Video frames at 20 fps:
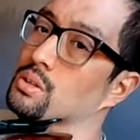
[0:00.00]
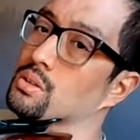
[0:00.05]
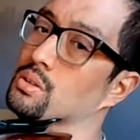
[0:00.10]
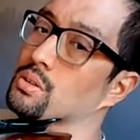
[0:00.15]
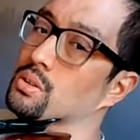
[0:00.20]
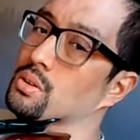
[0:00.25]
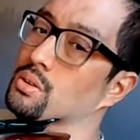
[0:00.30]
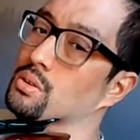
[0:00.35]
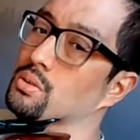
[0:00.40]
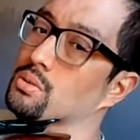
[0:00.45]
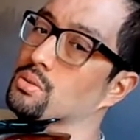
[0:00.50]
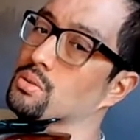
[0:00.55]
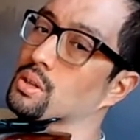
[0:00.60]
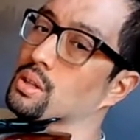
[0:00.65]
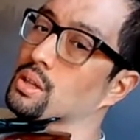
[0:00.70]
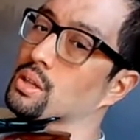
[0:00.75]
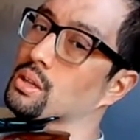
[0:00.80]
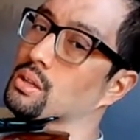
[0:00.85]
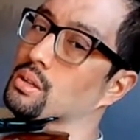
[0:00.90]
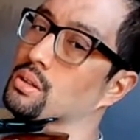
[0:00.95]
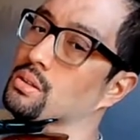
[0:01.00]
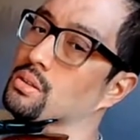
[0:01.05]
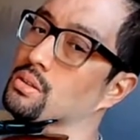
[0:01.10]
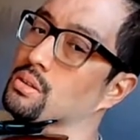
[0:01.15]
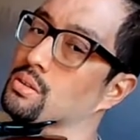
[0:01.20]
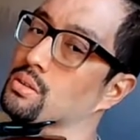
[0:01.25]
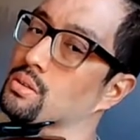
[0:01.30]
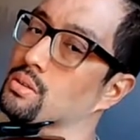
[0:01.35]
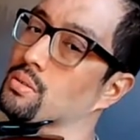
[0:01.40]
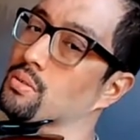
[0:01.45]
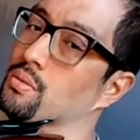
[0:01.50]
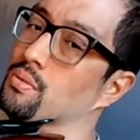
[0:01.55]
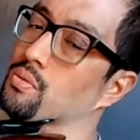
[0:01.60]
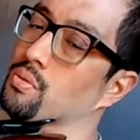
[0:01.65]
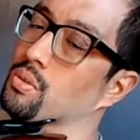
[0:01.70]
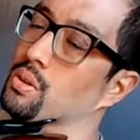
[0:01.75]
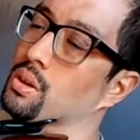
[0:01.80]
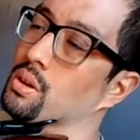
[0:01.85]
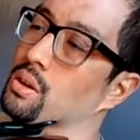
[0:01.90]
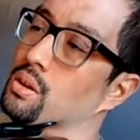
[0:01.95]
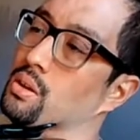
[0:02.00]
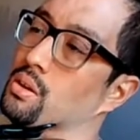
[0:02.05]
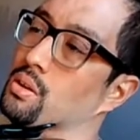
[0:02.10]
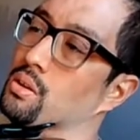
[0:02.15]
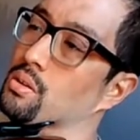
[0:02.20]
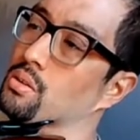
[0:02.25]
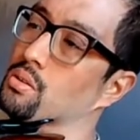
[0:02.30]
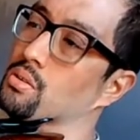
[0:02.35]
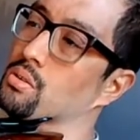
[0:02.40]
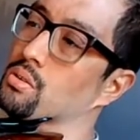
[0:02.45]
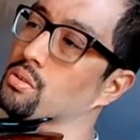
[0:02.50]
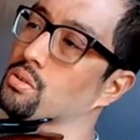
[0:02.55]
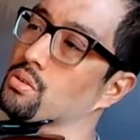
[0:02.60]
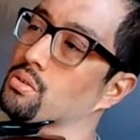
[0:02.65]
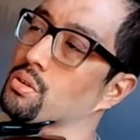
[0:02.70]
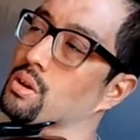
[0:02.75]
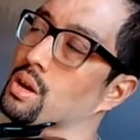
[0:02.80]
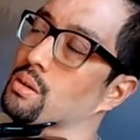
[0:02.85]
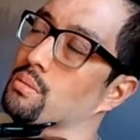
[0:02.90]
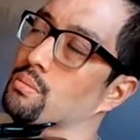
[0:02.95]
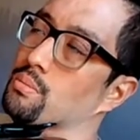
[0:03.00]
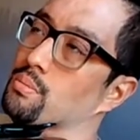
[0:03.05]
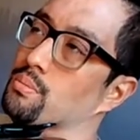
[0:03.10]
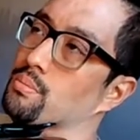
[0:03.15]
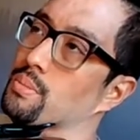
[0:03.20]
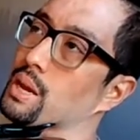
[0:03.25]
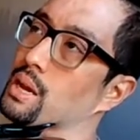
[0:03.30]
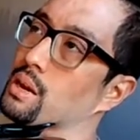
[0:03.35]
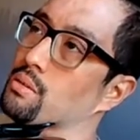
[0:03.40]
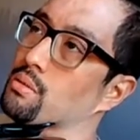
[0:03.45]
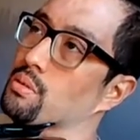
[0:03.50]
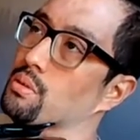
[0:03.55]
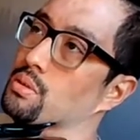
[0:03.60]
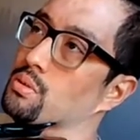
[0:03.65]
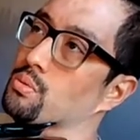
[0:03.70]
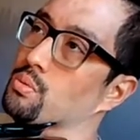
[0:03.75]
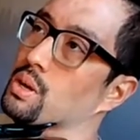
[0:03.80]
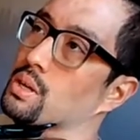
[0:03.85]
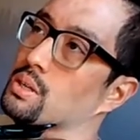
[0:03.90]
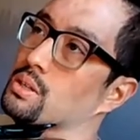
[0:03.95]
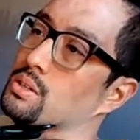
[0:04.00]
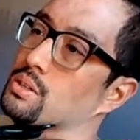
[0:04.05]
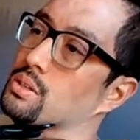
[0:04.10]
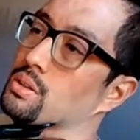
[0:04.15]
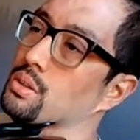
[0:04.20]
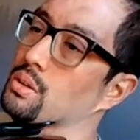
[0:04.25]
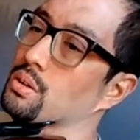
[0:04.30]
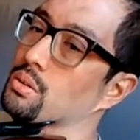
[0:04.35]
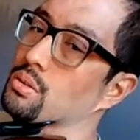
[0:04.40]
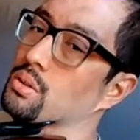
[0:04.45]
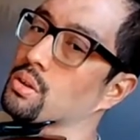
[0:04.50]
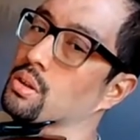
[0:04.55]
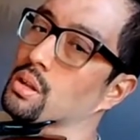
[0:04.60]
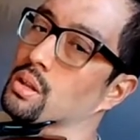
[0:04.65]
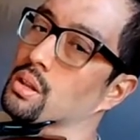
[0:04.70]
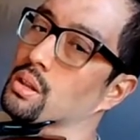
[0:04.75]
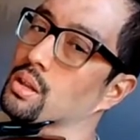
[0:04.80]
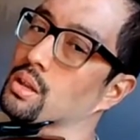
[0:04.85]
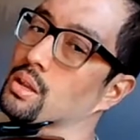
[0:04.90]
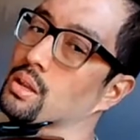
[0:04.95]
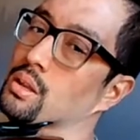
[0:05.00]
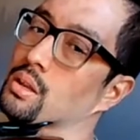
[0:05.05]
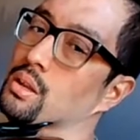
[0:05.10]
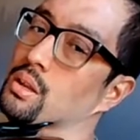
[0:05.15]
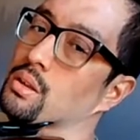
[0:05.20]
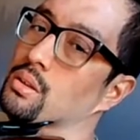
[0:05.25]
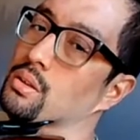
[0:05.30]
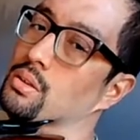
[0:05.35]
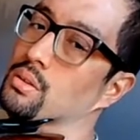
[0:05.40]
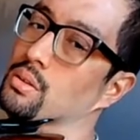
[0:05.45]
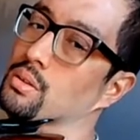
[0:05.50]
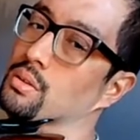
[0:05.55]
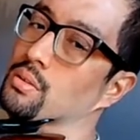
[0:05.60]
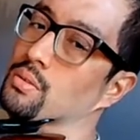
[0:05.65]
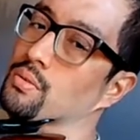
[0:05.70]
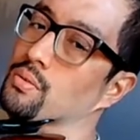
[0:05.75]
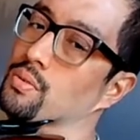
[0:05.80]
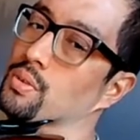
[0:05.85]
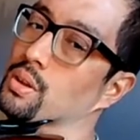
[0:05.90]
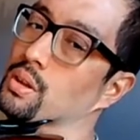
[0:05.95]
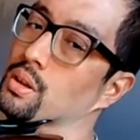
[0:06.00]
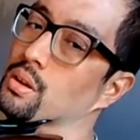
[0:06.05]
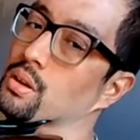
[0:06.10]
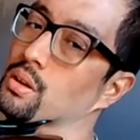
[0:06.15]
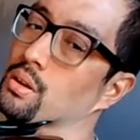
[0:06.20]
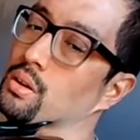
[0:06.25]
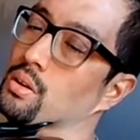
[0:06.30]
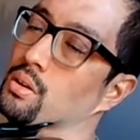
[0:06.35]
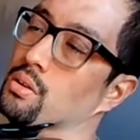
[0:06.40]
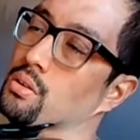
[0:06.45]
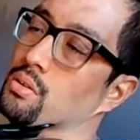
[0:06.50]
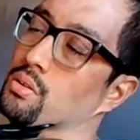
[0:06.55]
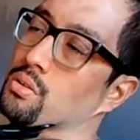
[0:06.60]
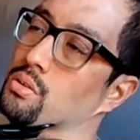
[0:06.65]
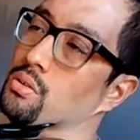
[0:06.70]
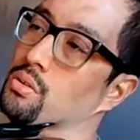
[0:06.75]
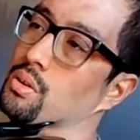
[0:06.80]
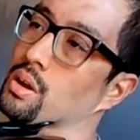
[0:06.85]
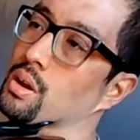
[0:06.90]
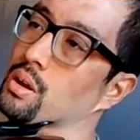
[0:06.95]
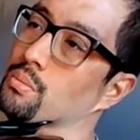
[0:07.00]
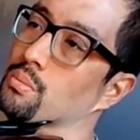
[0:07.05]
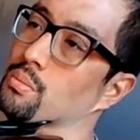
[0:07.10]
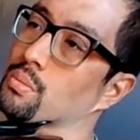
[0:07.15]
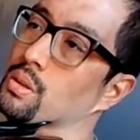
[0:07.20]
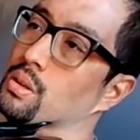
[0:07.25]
those little fingers drop backwards. Watch those little fingers drop.